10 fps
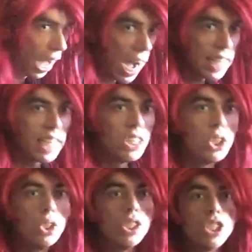I can
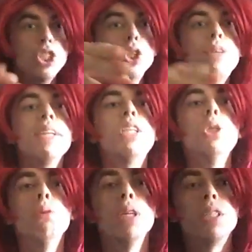do it, you can
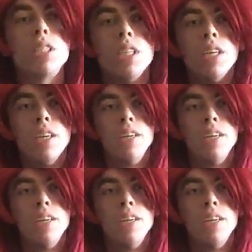do it.